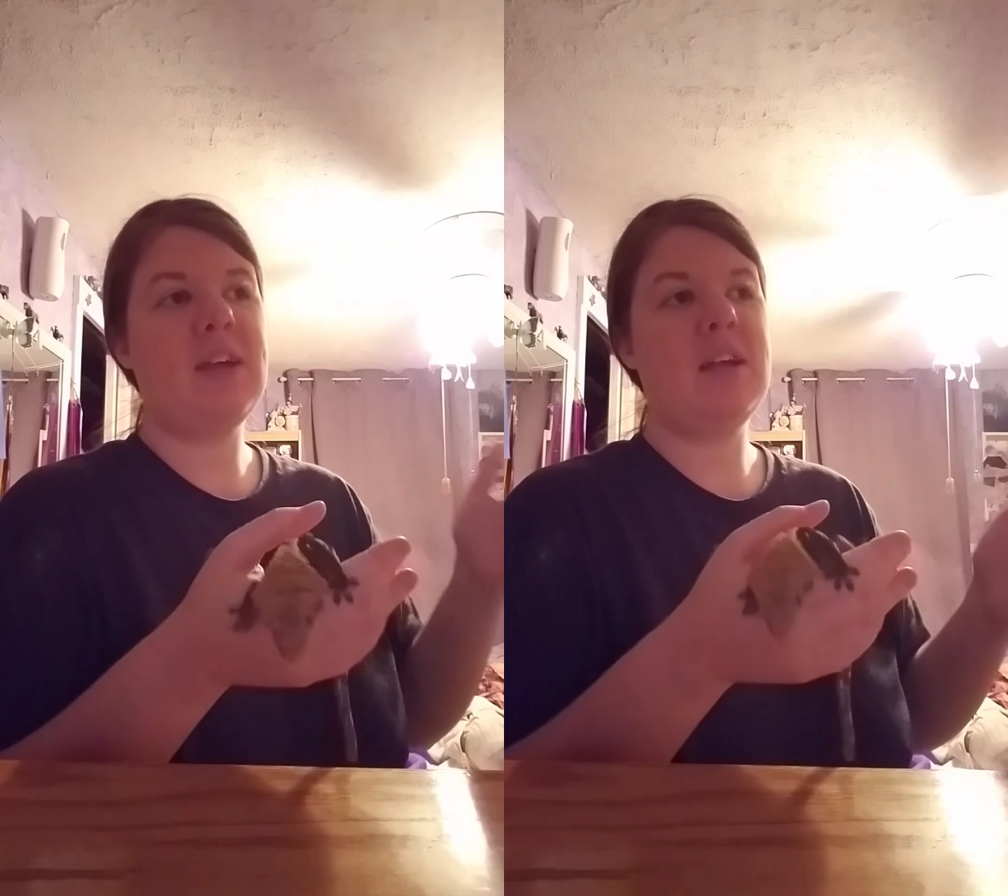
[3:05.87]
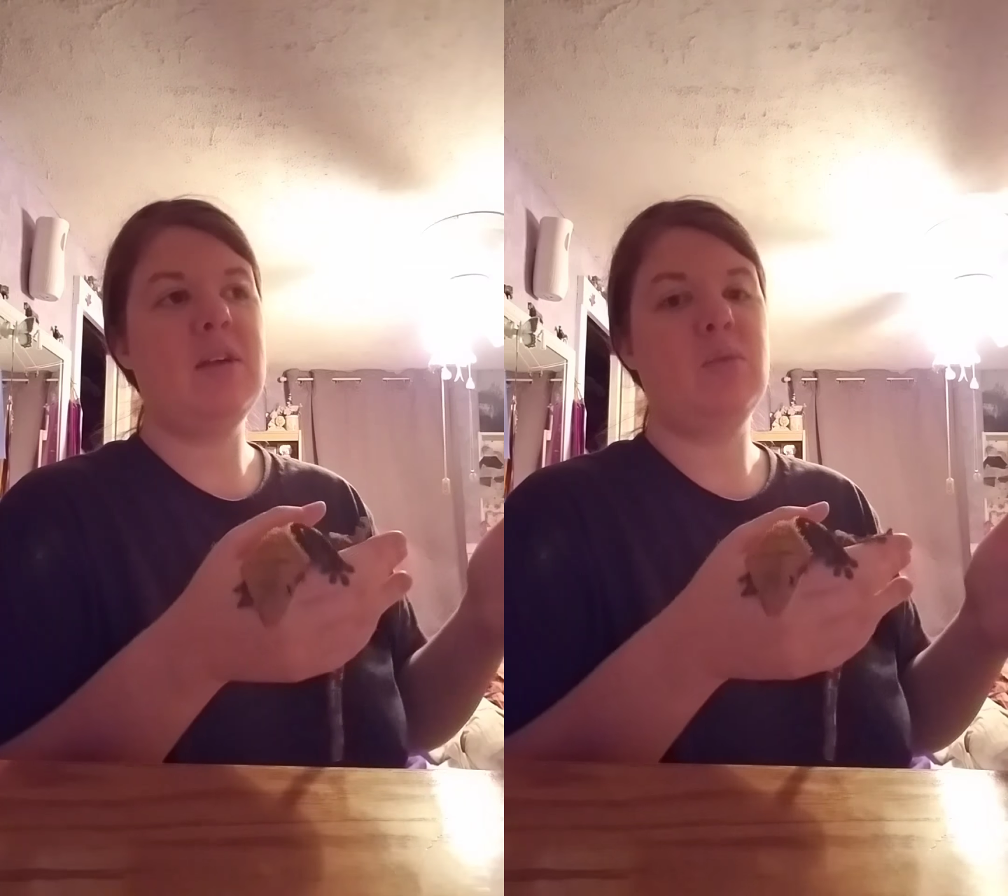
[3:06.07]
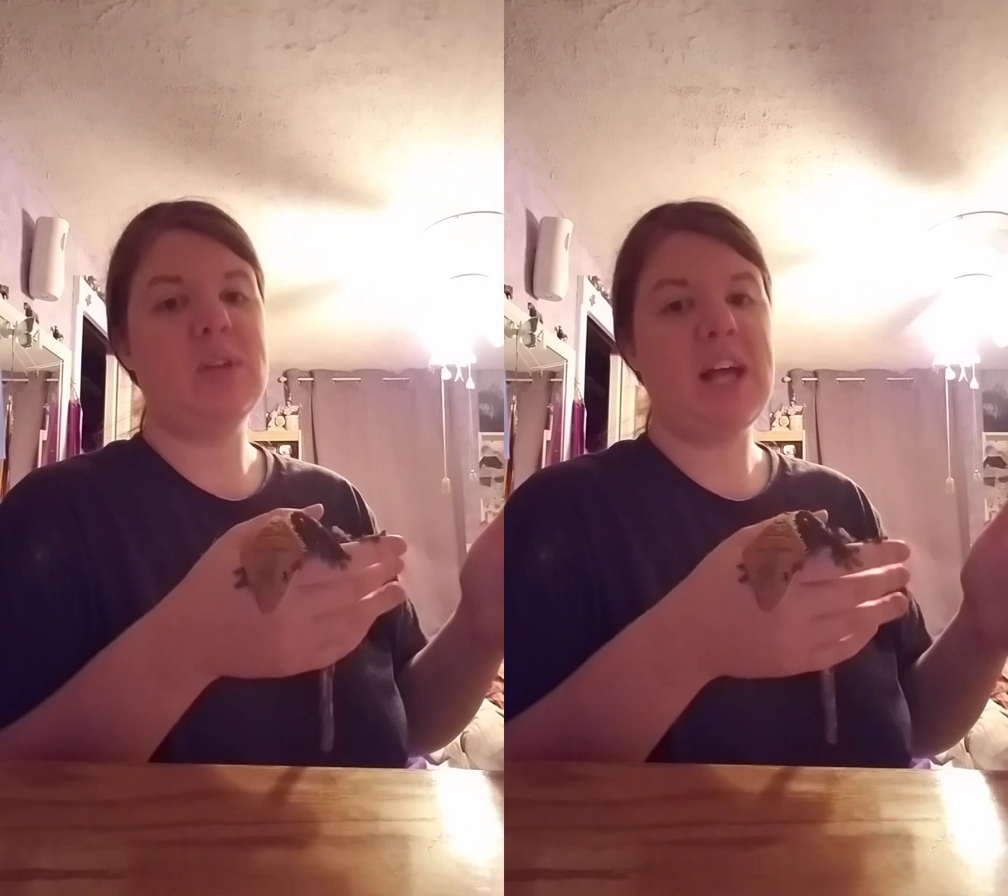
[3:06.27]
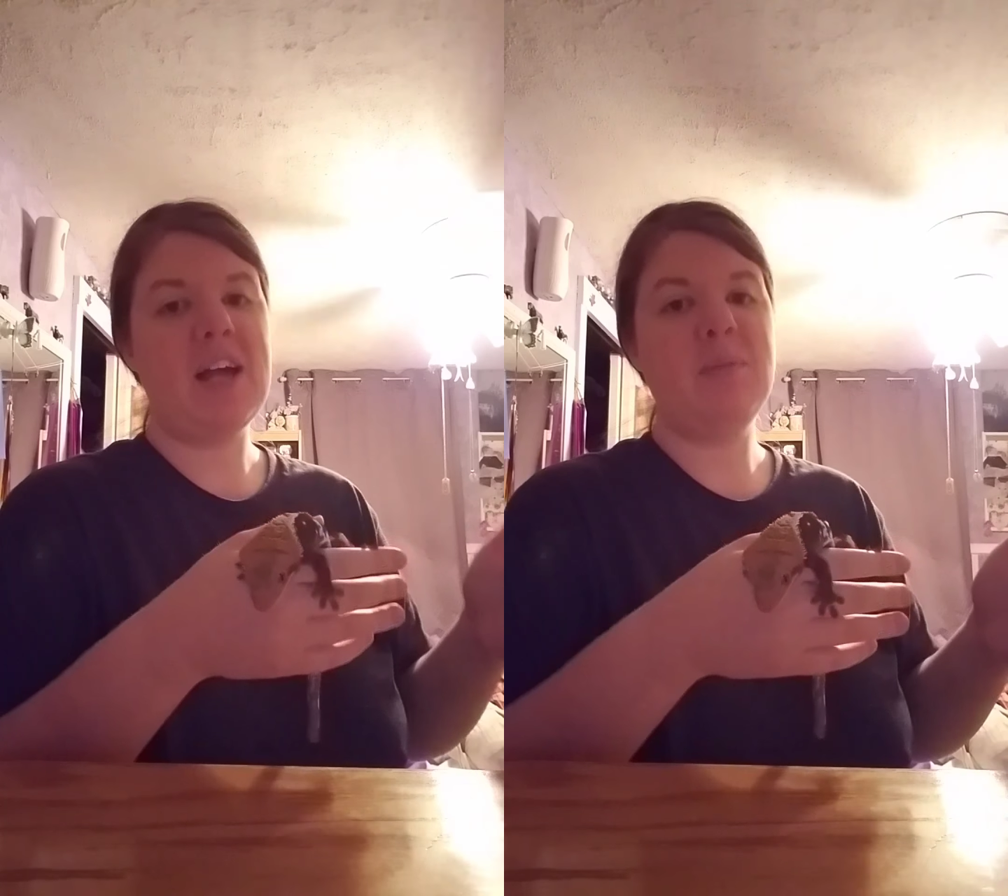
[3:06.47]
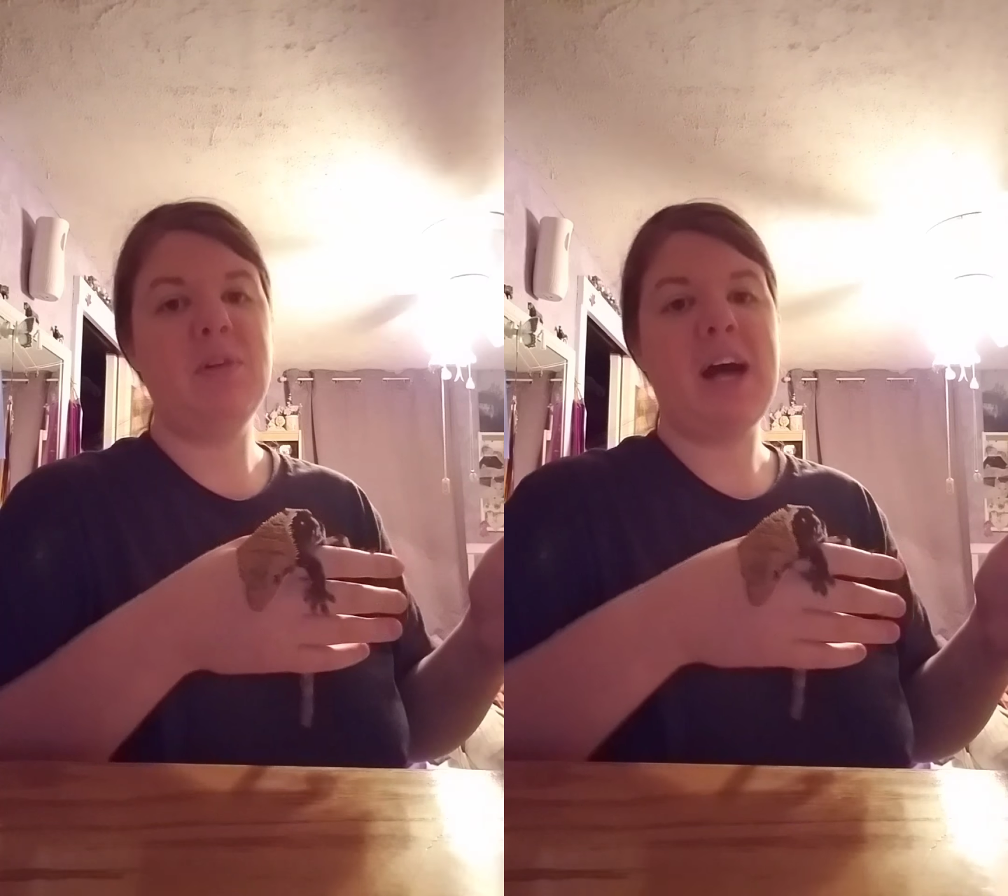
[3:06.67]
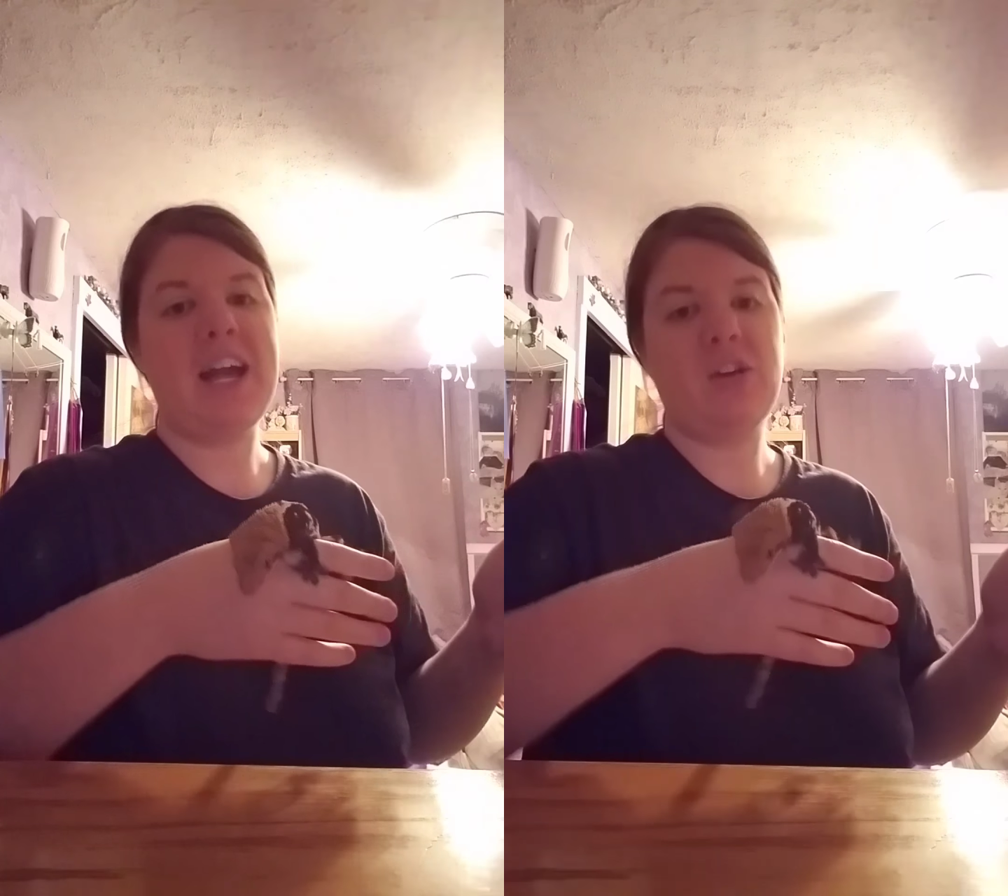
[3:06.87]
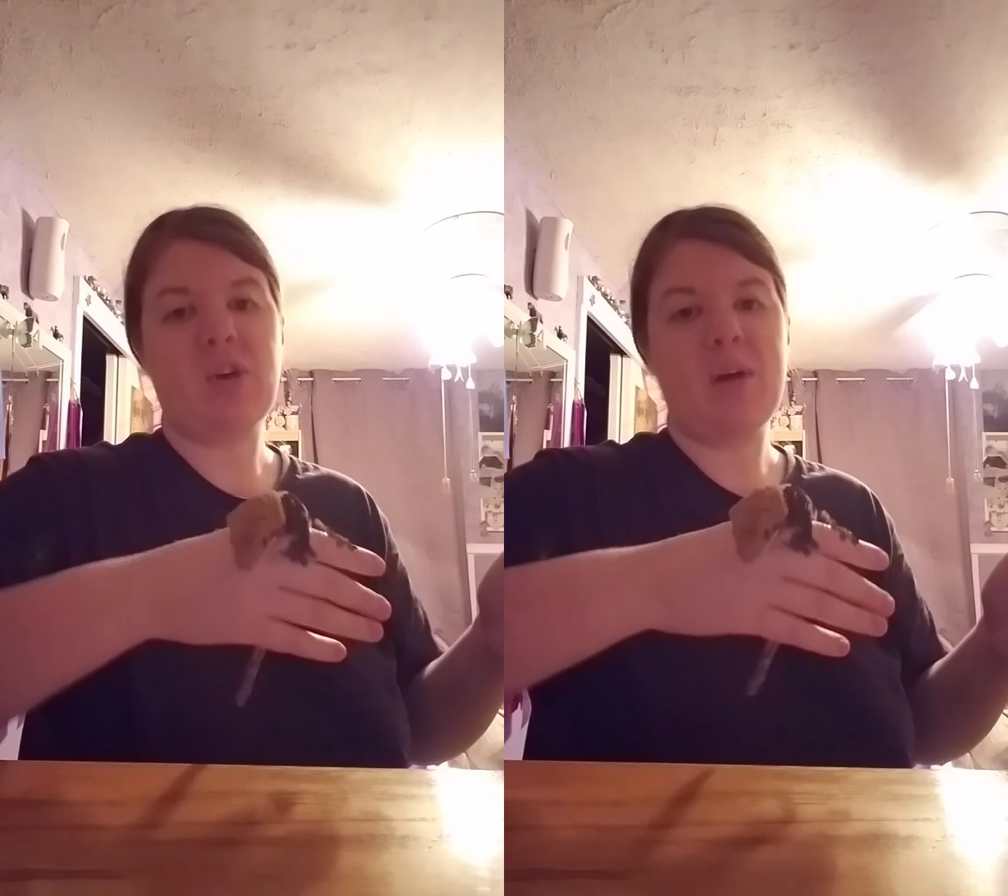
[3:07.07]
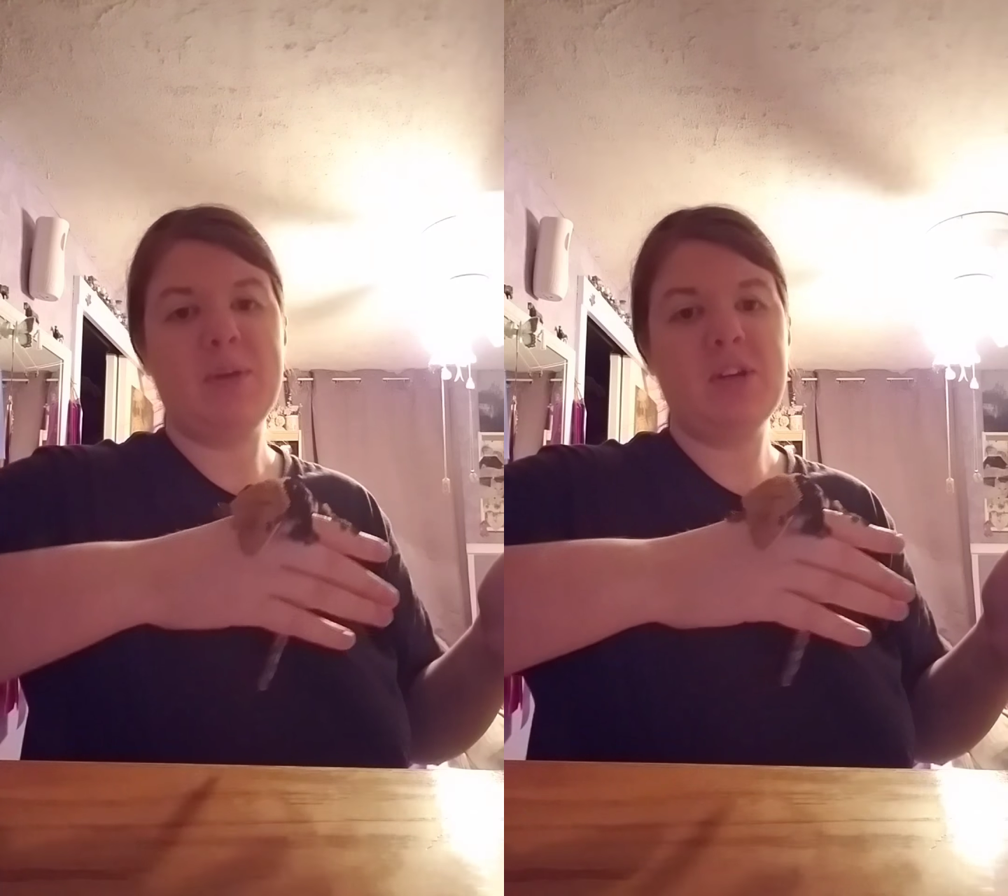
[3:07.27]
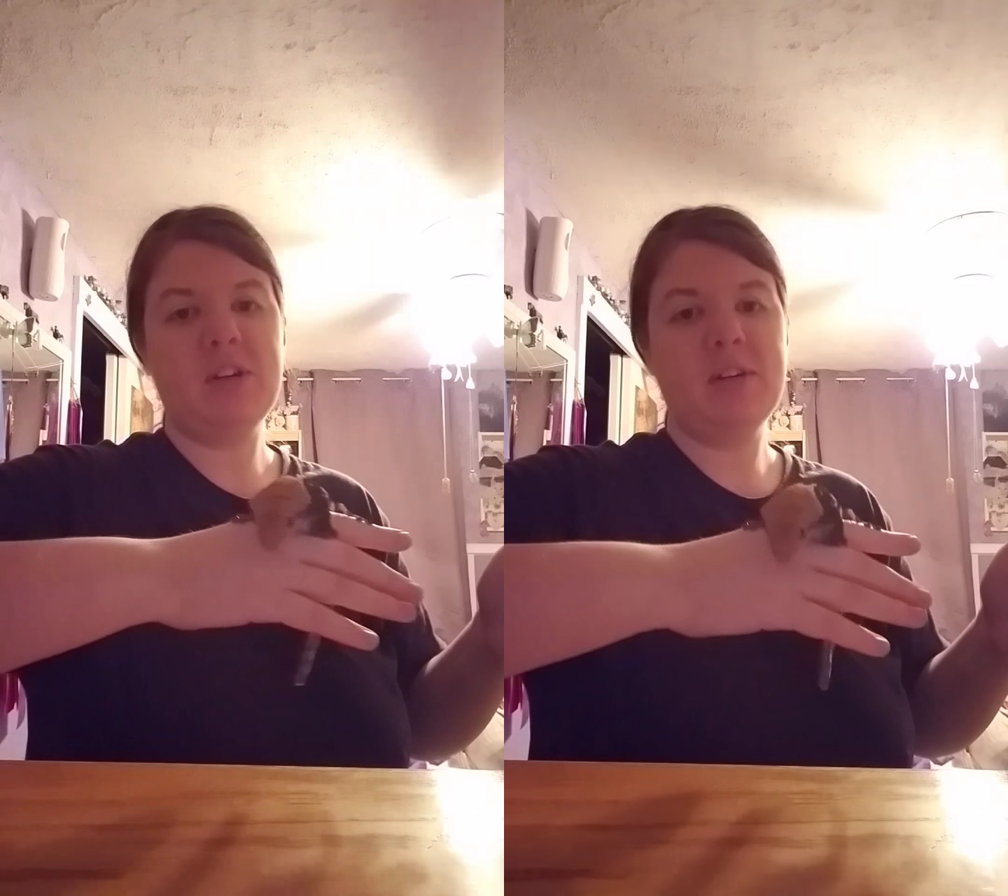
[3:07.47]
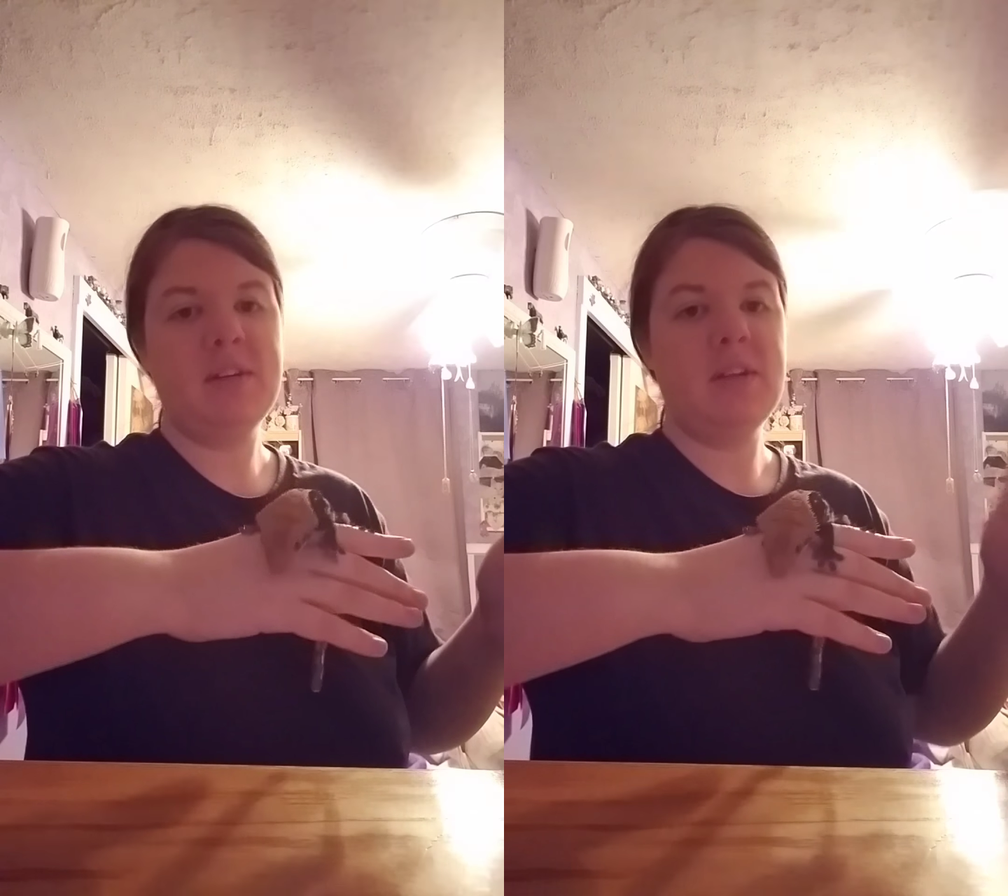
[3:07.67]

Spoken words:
a reliable hygrometer,